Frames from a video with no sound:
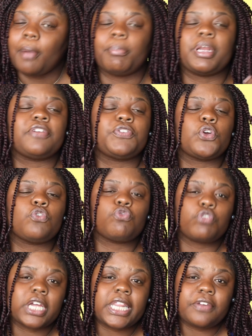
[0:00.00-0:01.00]
But if you
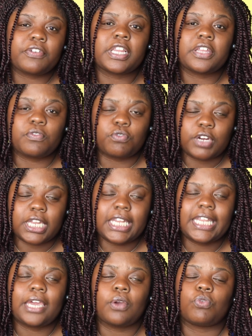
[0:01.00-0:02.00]
really, really,
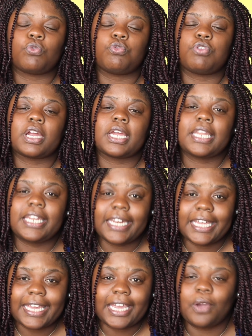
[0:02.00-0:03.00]
really,
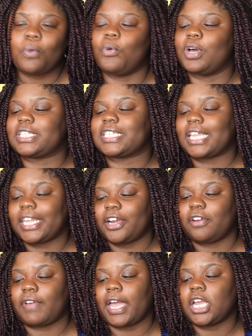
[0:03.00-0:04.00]
really want to
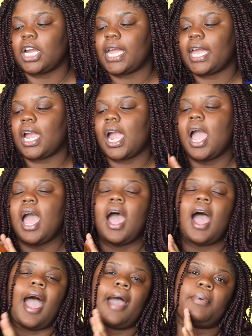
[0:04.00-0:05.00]
clarify your hair,
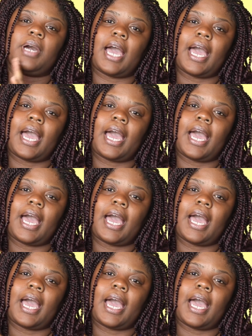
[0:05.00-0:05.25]
I will